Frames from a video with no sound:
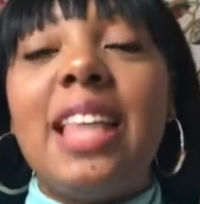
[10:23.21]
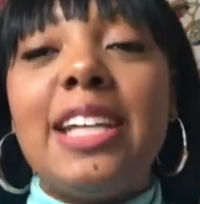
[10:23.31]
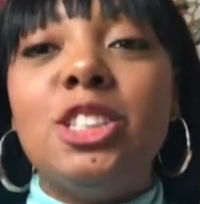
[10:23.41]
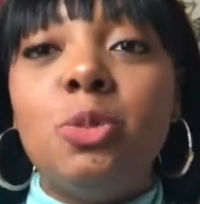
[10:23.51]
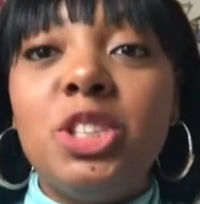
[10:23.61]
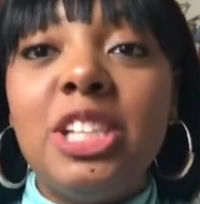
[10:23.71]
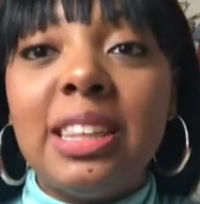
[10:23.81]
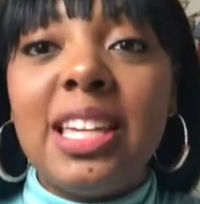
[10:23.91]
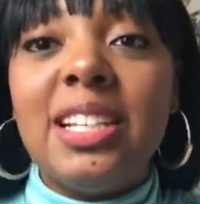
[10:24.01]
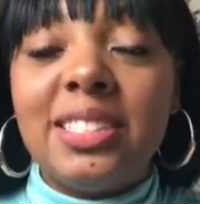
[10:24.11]
like switching
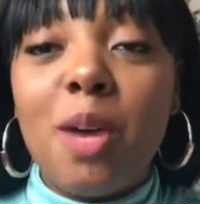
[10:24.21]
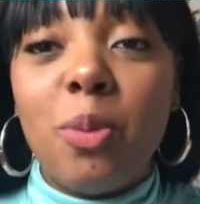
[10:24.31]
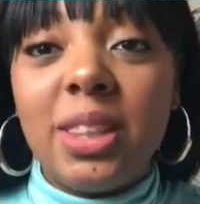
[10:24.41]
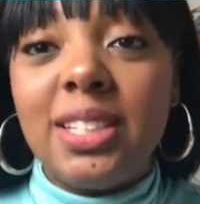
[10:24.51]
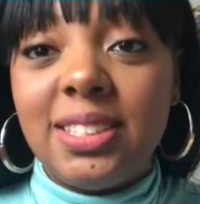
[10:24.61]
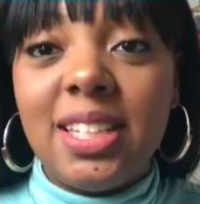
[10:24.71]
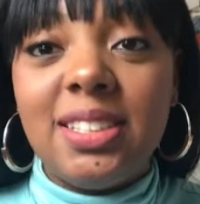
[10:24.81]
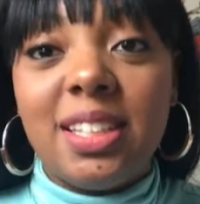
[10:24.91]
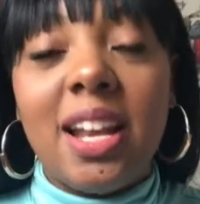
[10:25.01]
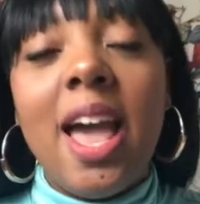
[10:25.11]
things up with the
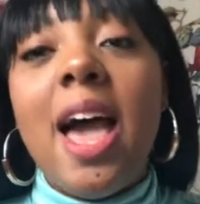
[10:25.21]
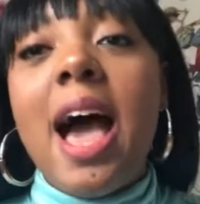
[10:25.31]
season.